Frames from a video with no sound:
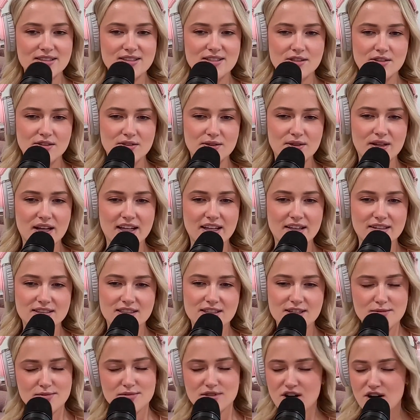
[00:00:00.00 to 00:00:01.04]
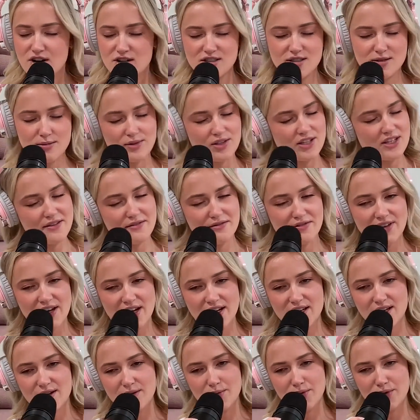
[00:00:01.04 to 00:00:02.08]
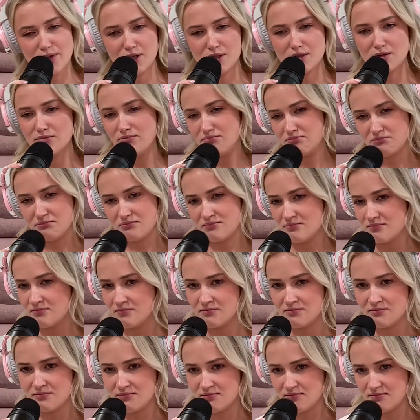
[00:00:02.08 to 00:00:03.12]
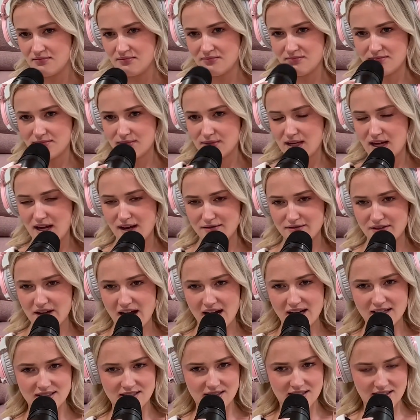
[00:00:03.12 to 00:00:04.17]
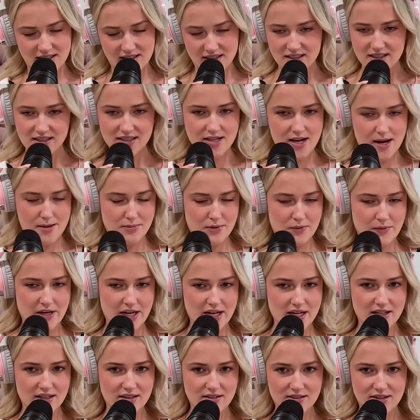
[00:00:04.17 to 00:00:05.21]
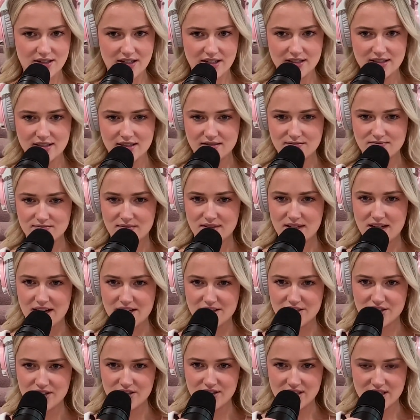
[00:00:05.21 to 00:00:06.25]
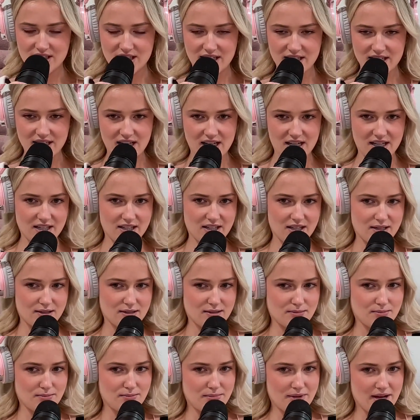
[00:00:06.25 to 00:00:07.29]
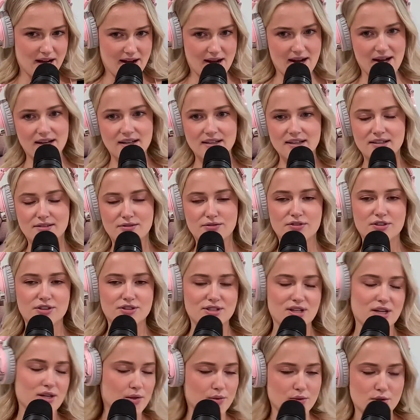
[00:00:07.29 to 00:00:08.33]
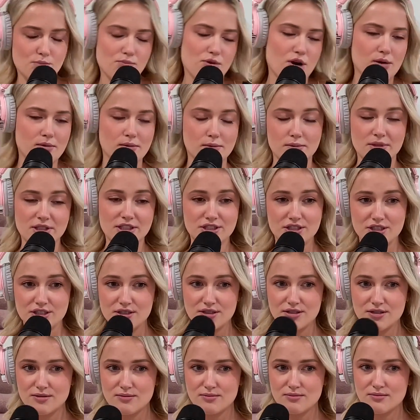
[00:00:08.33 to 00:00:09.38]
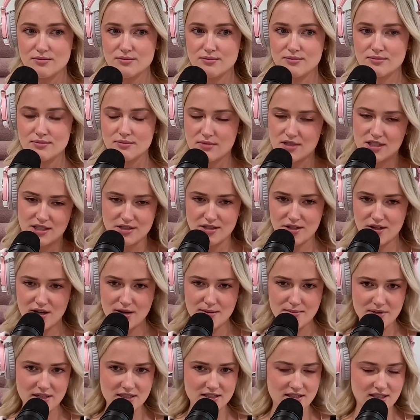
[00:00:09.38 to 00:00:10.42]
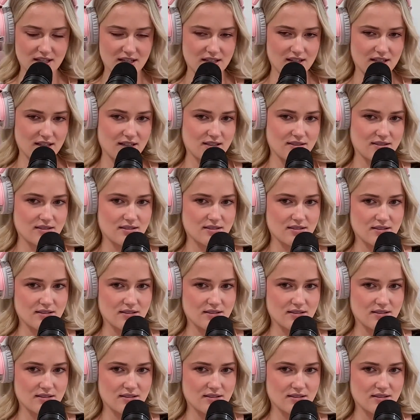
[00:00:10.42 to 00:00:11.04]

So like, it seems hard to believe that he would have acted any type of way or like actually done anything bad. It feels like it was probably just disagreements like that.